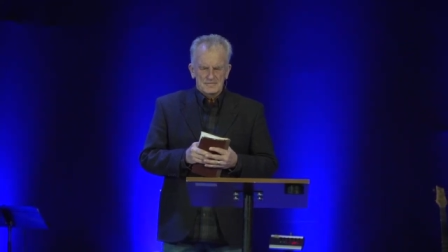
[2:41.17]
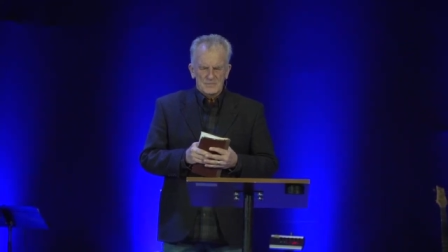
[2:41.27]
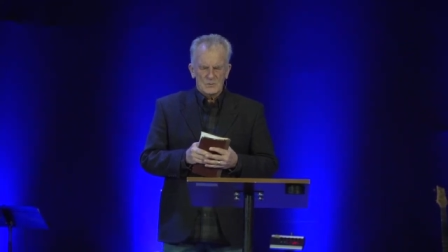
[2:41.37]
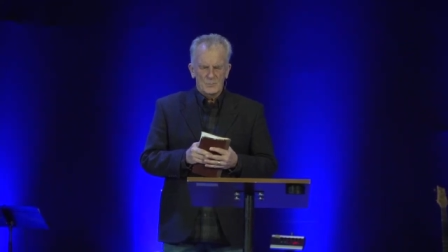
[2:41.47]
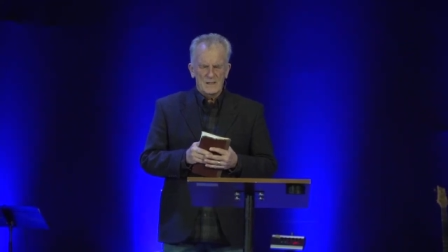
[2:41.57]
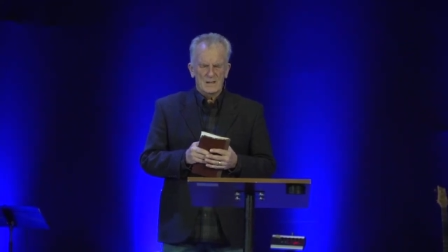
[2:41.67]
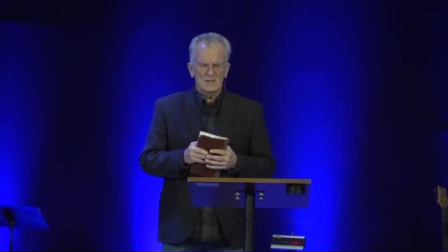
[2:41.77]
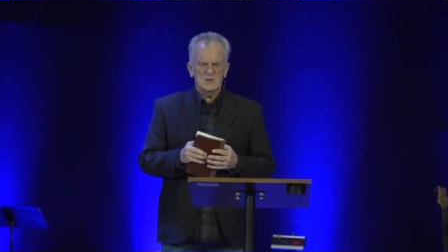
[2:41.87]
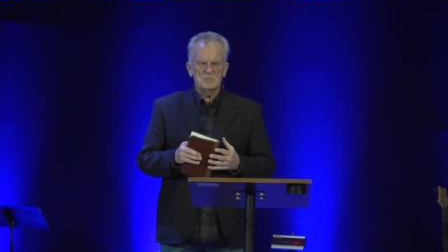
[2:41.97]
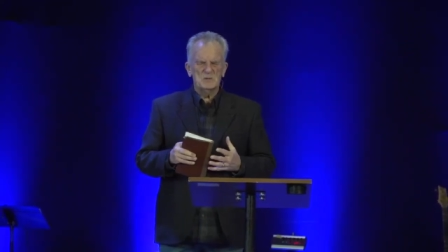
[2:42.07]
So may our
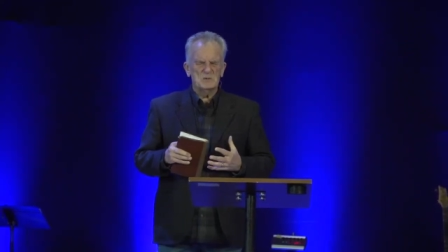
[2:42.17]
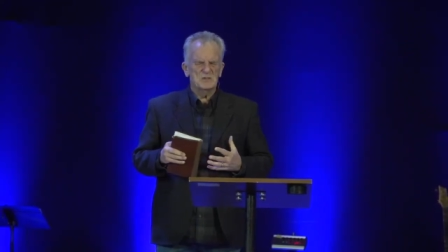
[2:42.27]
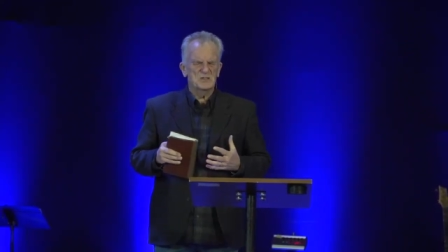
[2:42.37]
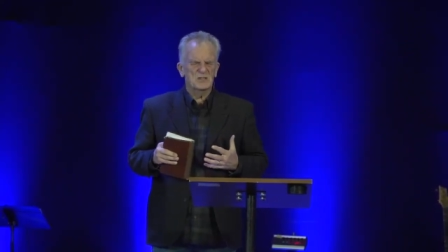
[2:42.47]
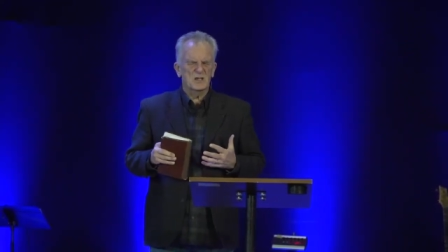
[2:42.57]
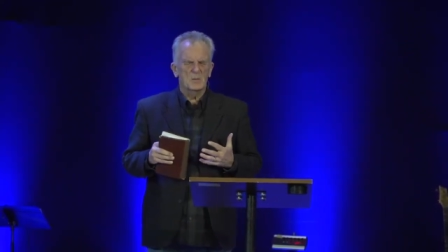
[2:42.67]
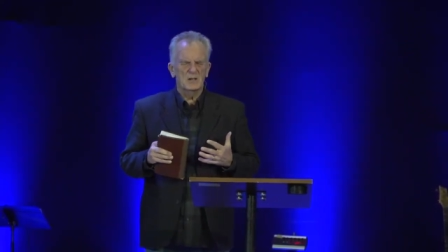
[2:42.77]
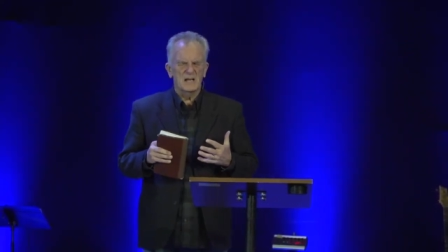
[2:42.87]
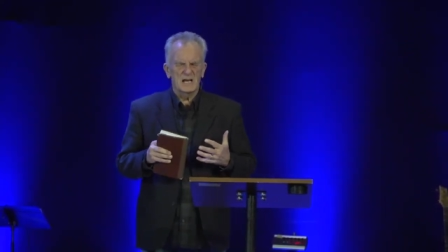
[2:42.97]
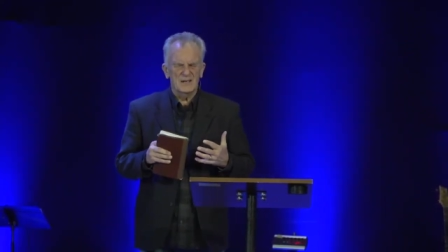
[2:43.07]
spirit just come
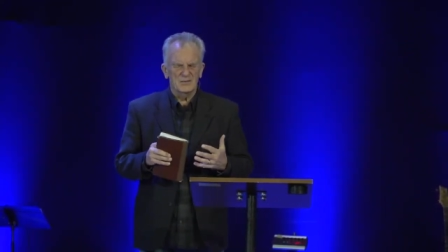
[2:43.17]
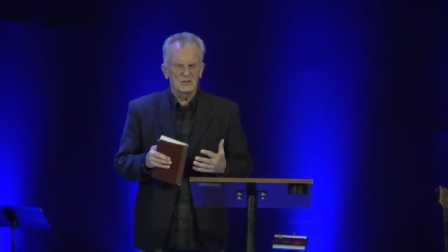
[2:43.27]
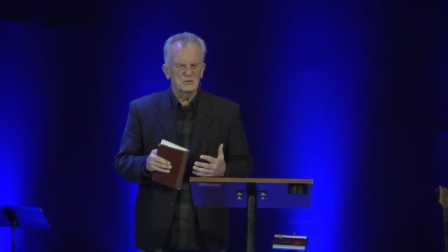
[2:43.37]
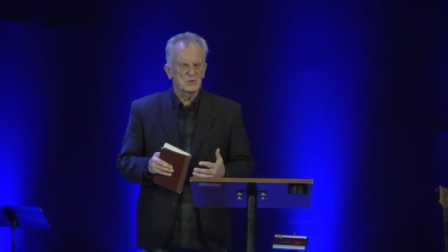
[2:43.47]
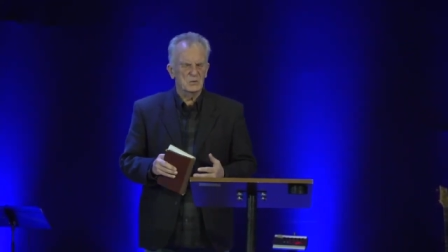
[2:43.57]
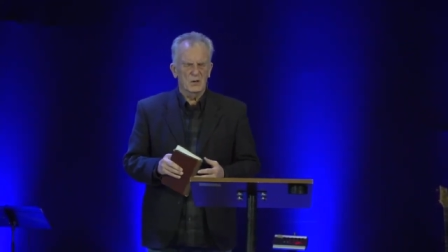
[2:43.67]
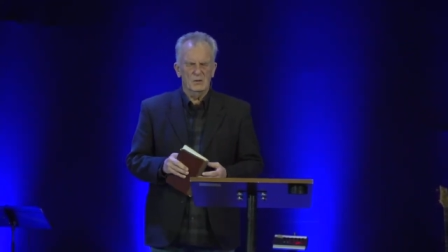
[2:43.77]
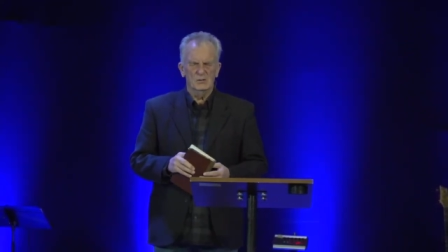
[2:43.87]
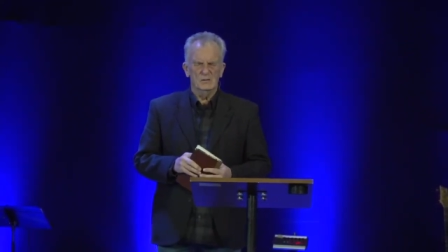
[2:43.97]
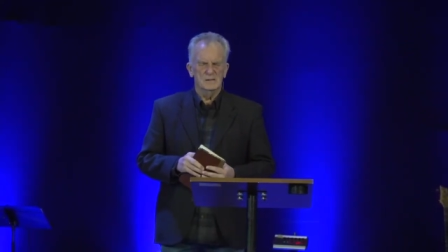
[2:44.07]
alive and grow